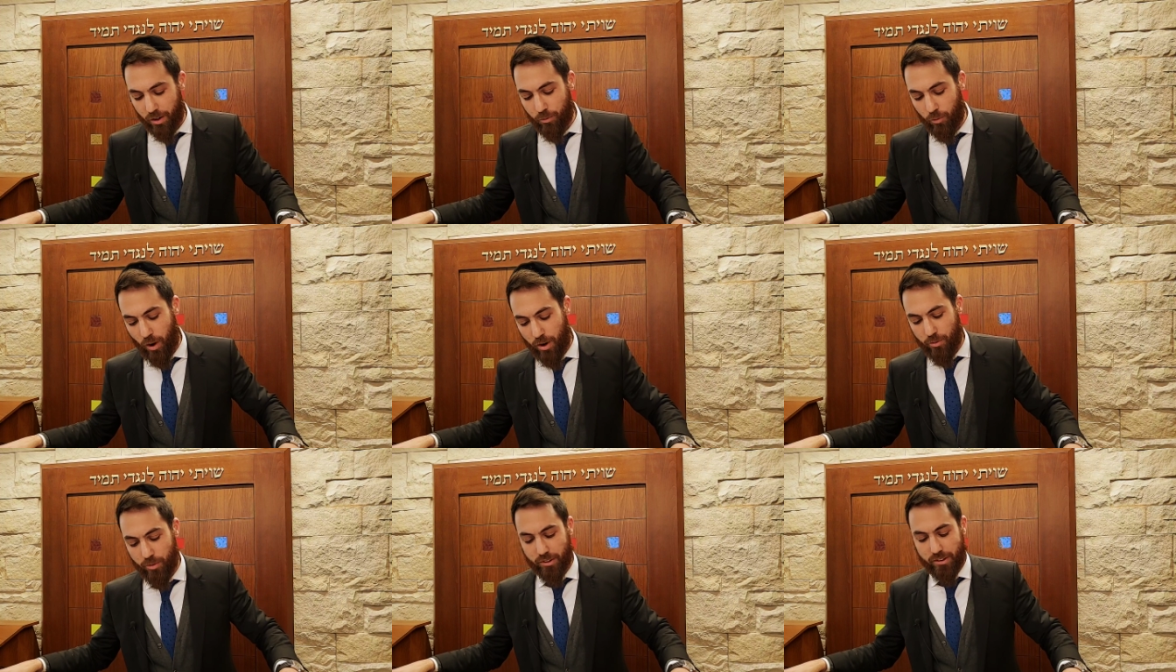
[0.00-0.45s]

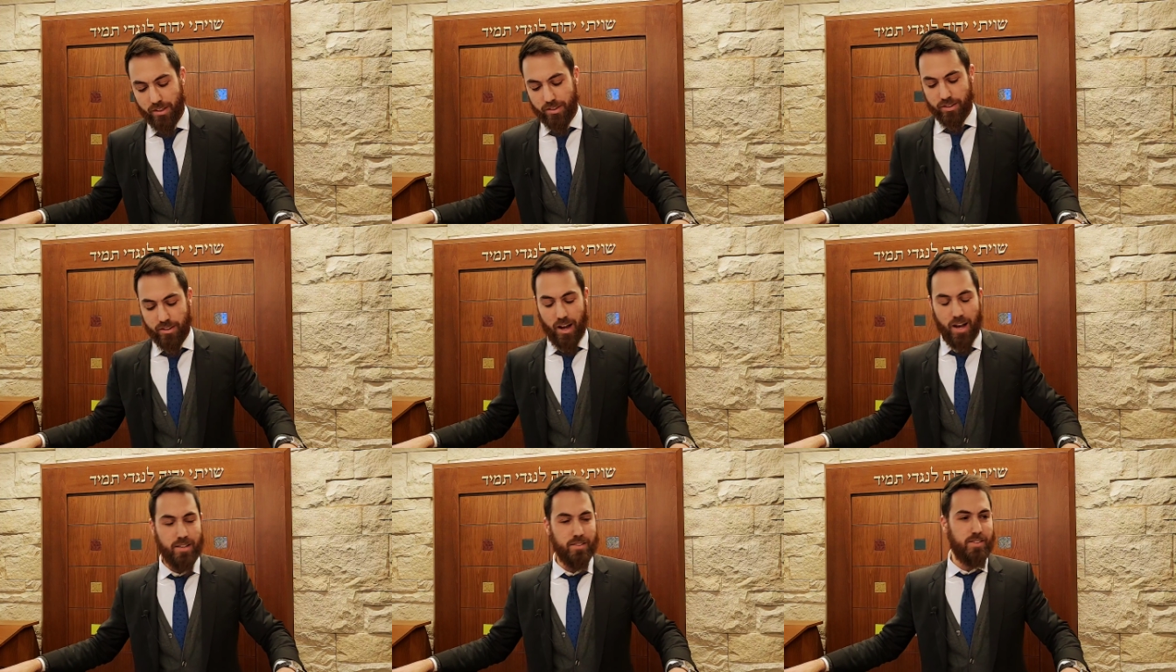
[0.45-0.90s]
when we're
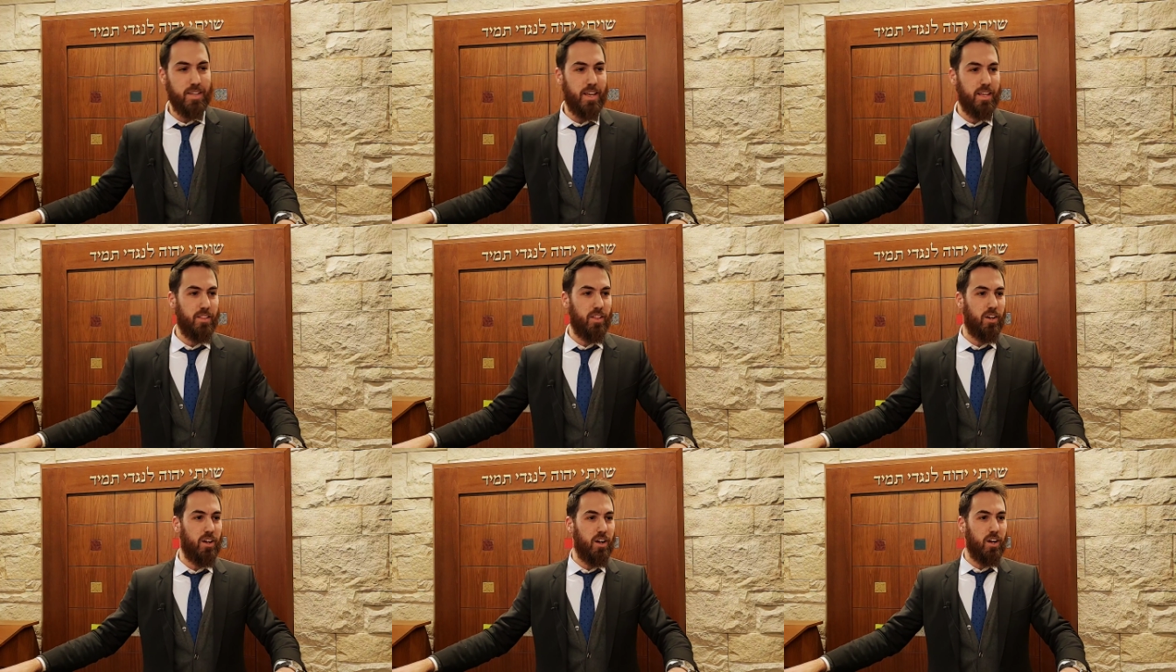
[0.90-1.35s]
discussing
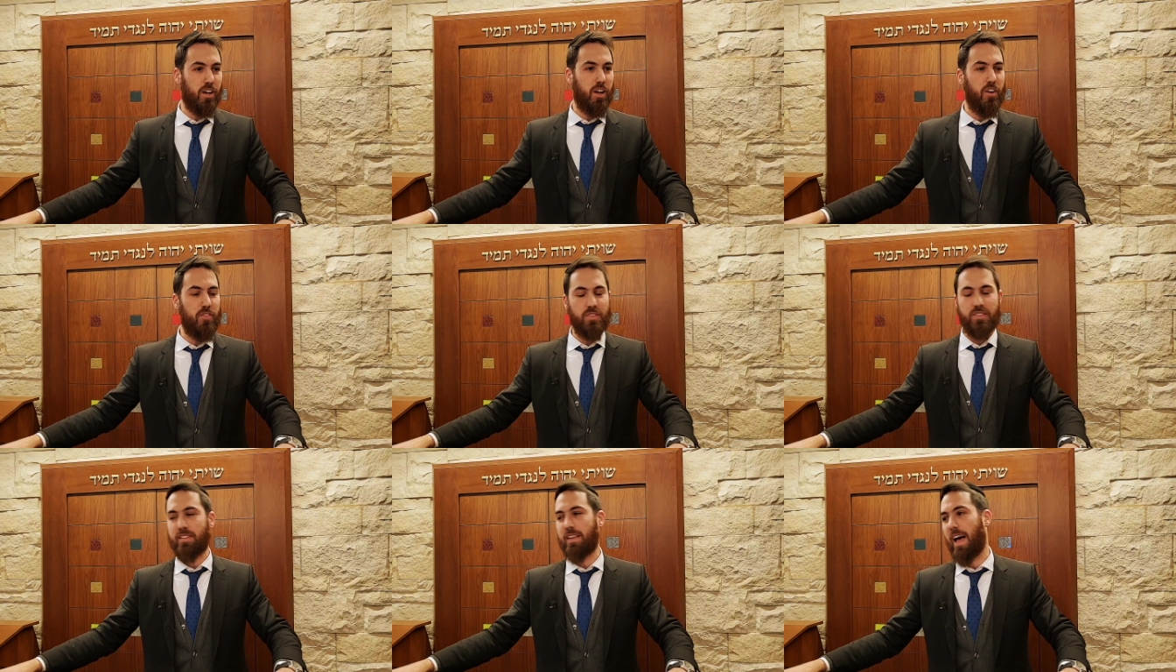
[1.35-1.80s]
the
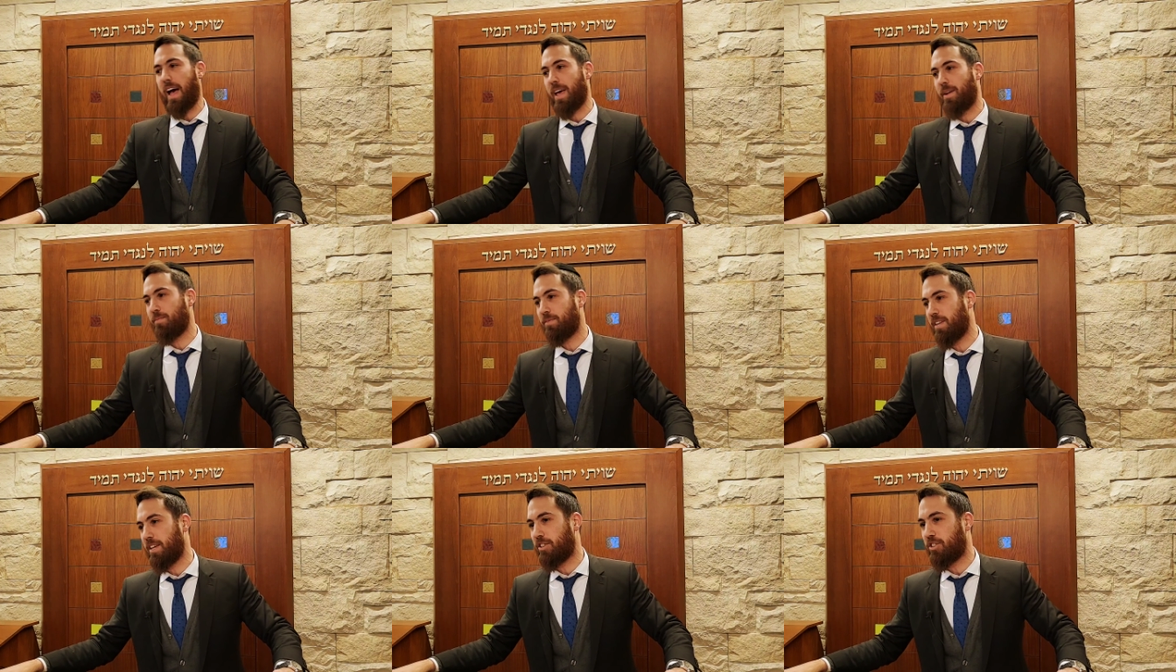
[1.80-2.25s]
Chafetz Chaim
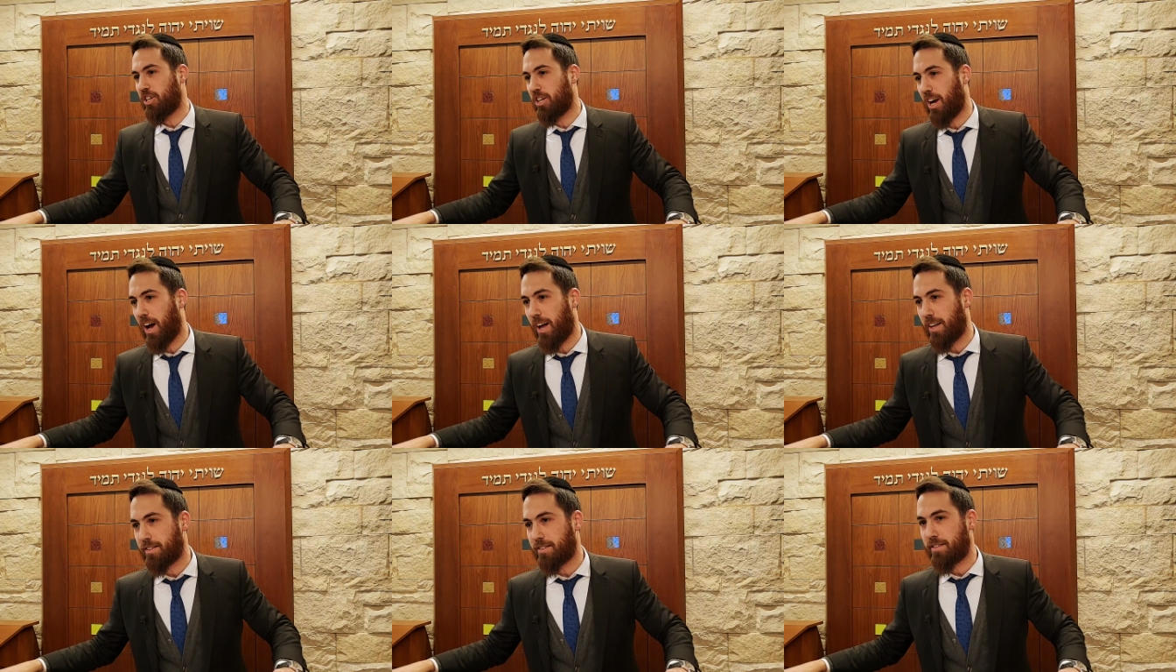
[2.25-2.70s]
teaching
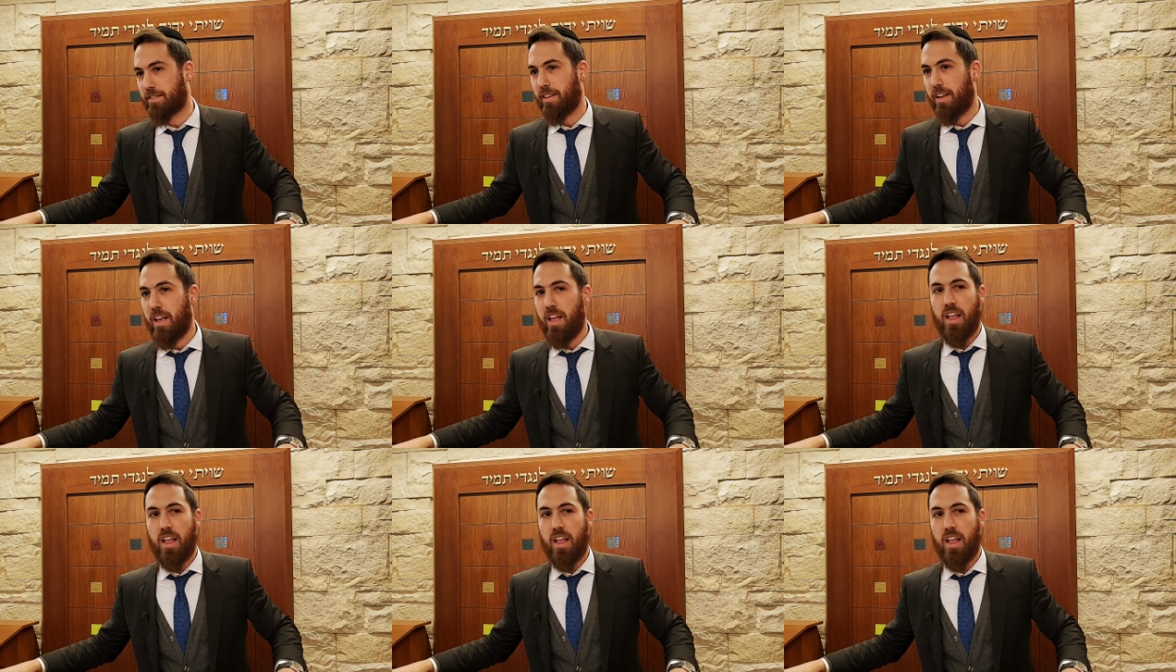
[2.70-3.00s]
us